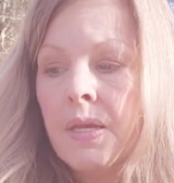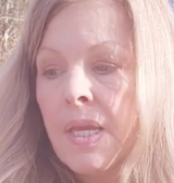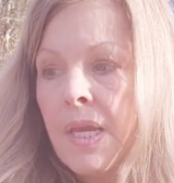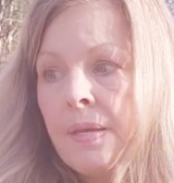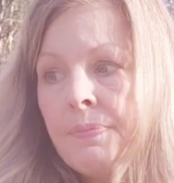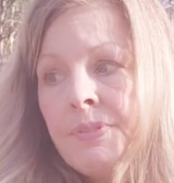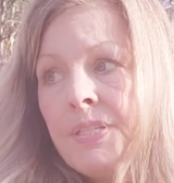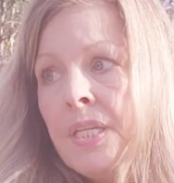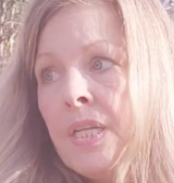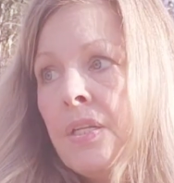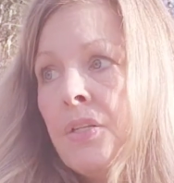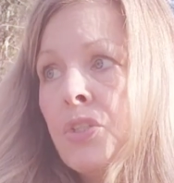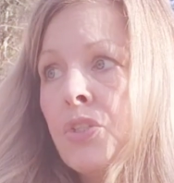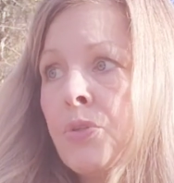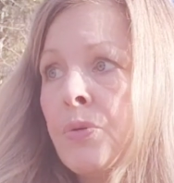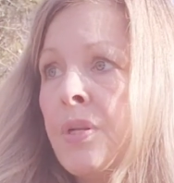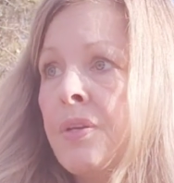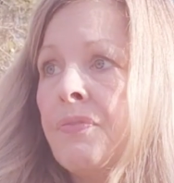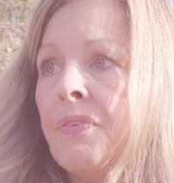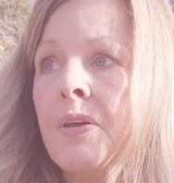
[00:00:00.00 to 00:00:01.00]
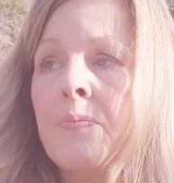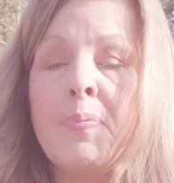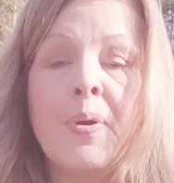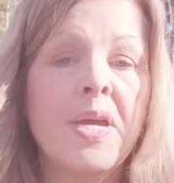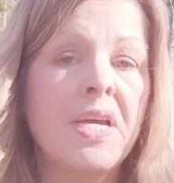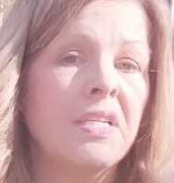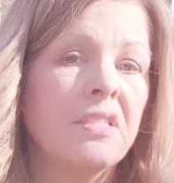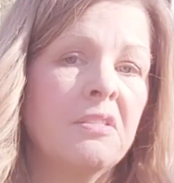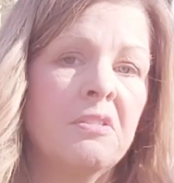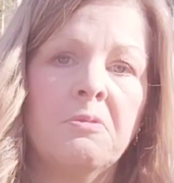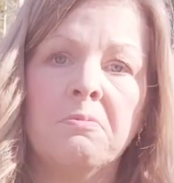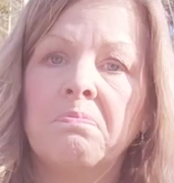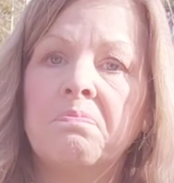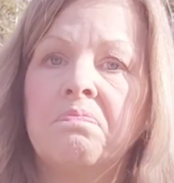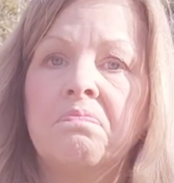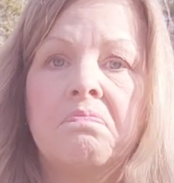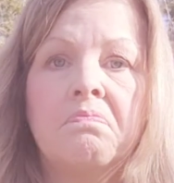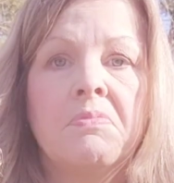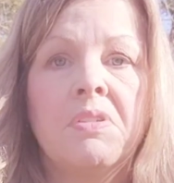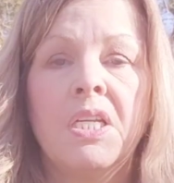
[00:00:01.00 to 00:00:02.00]
Kept it under 25 pounds,
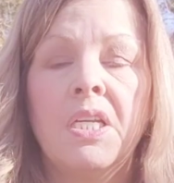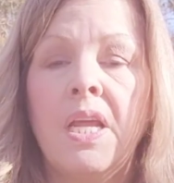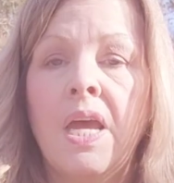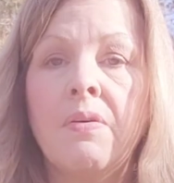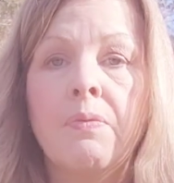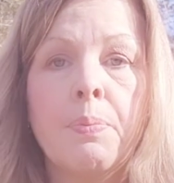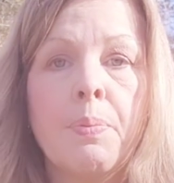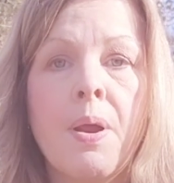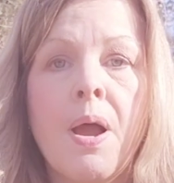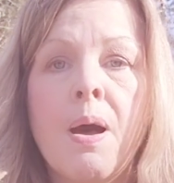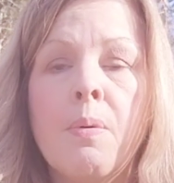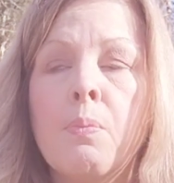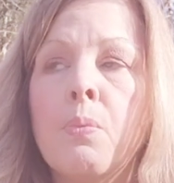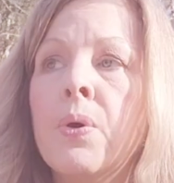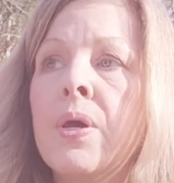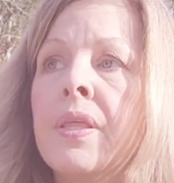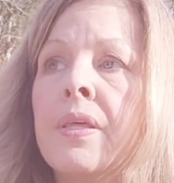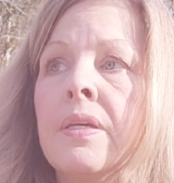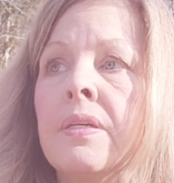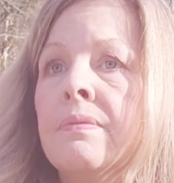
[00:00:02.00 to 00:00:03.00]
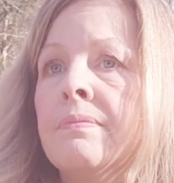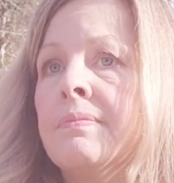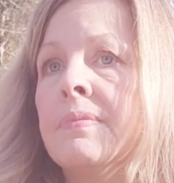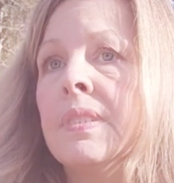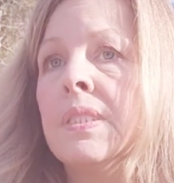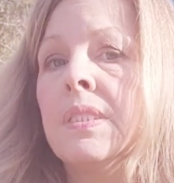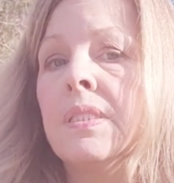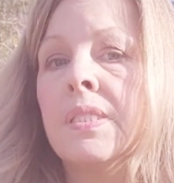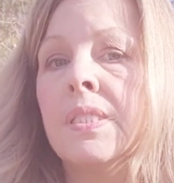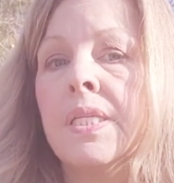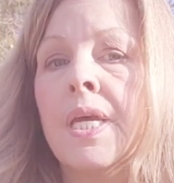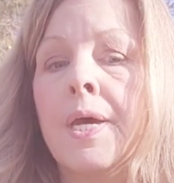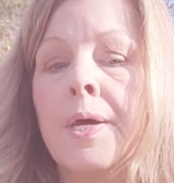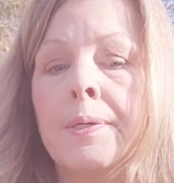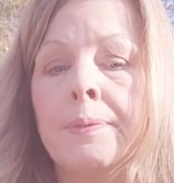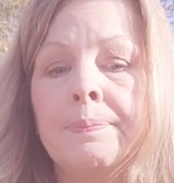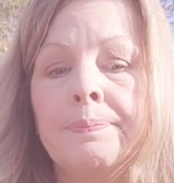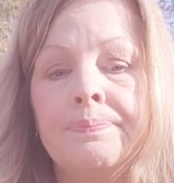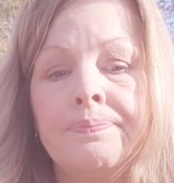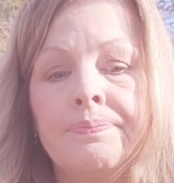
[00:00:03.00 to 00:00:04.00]
didn't have a problem with it.
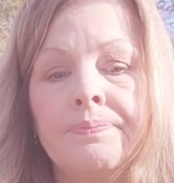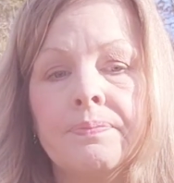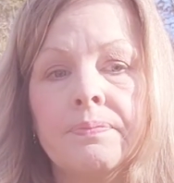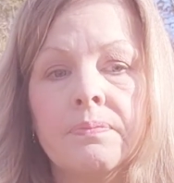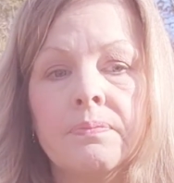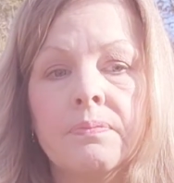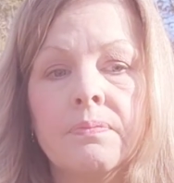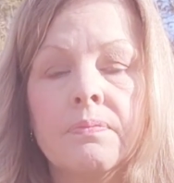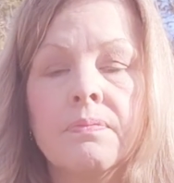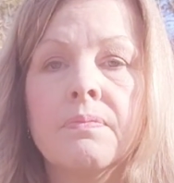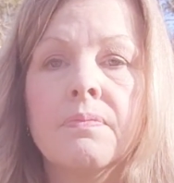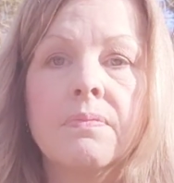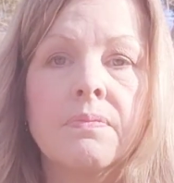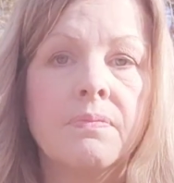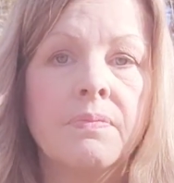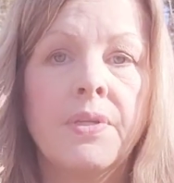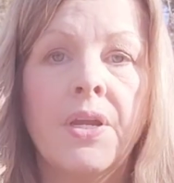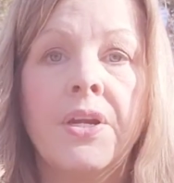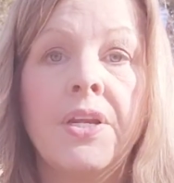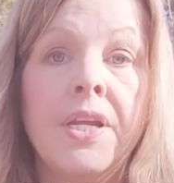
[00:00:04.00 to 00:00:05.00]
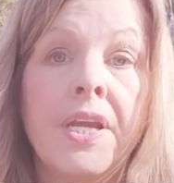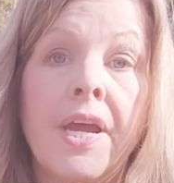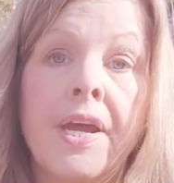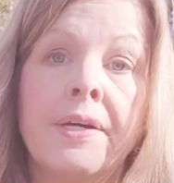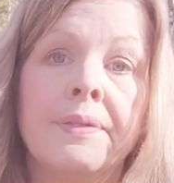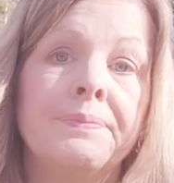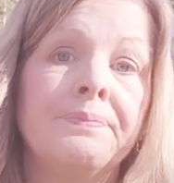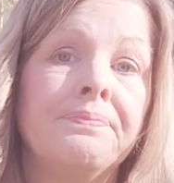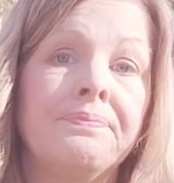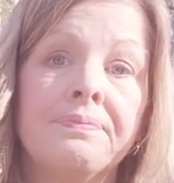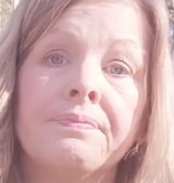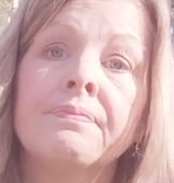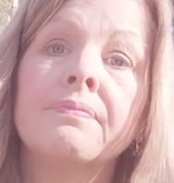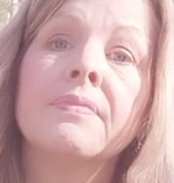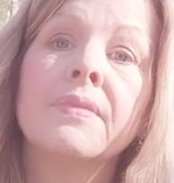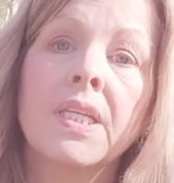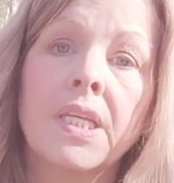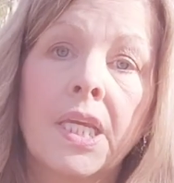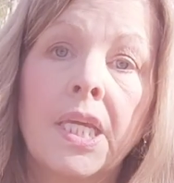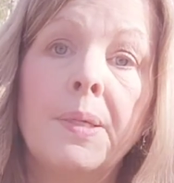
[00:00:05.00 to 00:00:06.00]
So there you go.
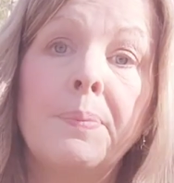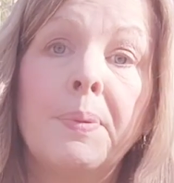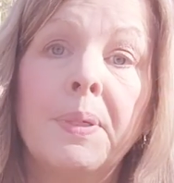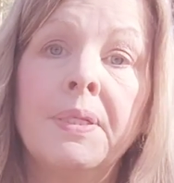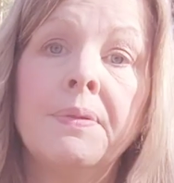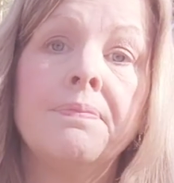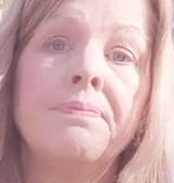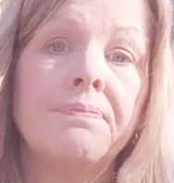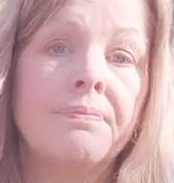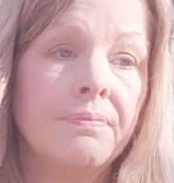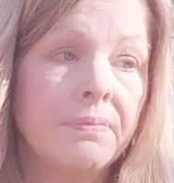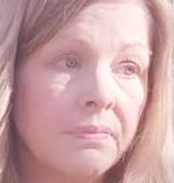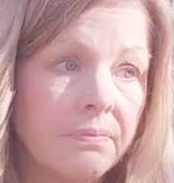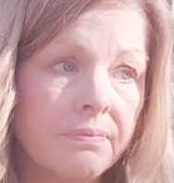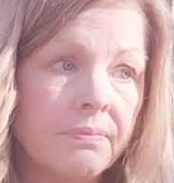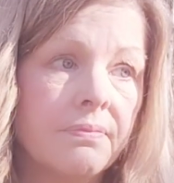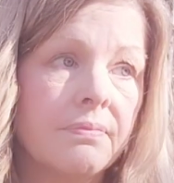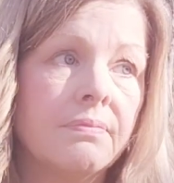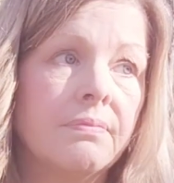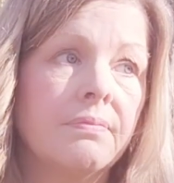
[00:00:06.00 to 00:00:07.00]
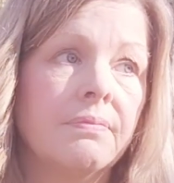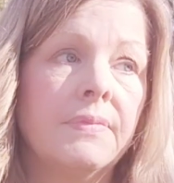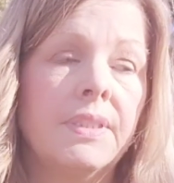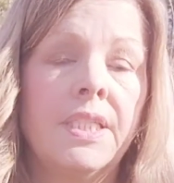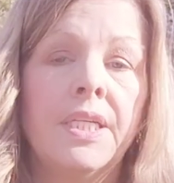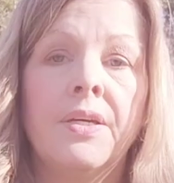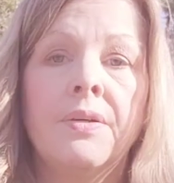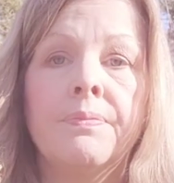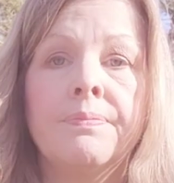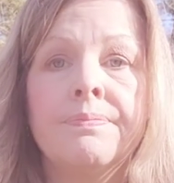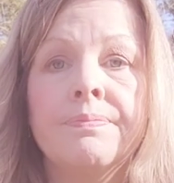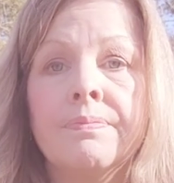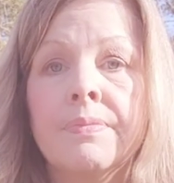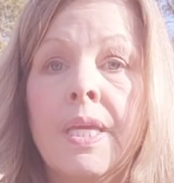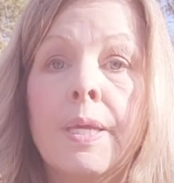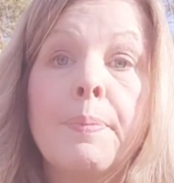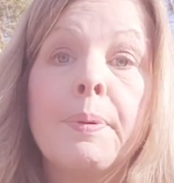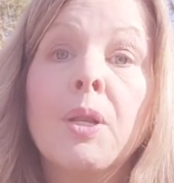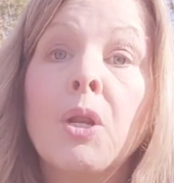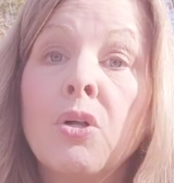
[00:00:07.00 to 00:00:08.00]
Keep it, you know,
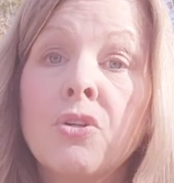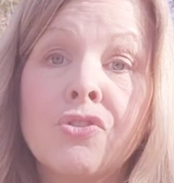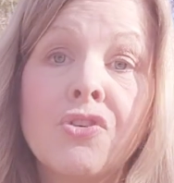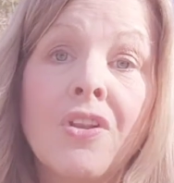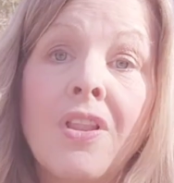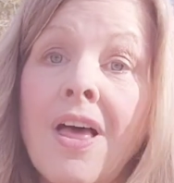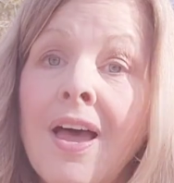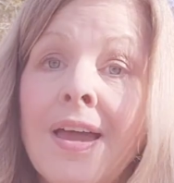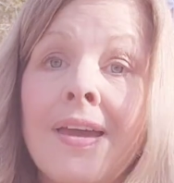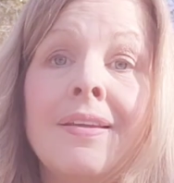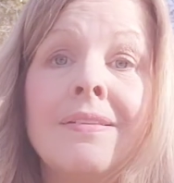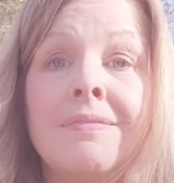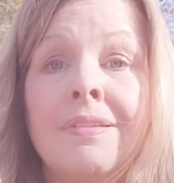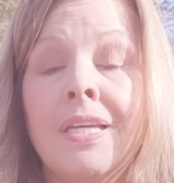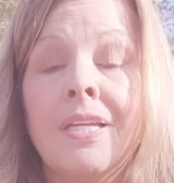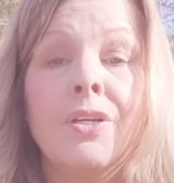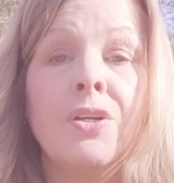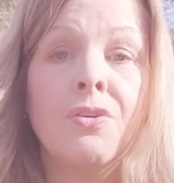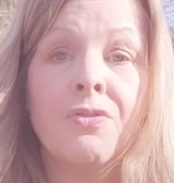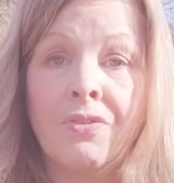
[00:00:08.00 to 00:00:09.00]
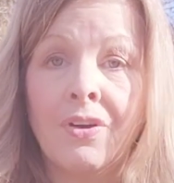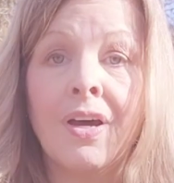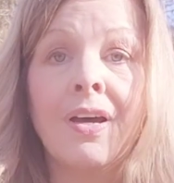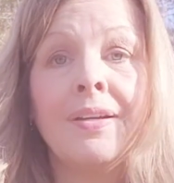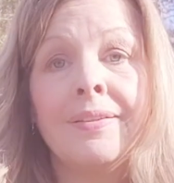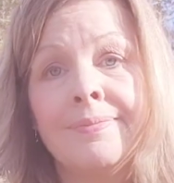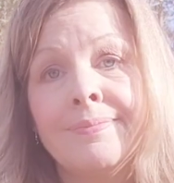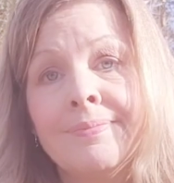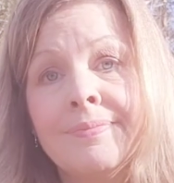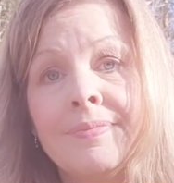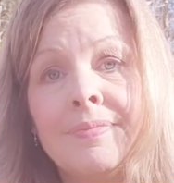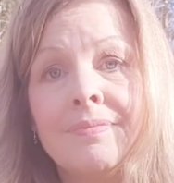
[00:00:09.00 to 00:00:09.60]
keep it ultra light and you're fine.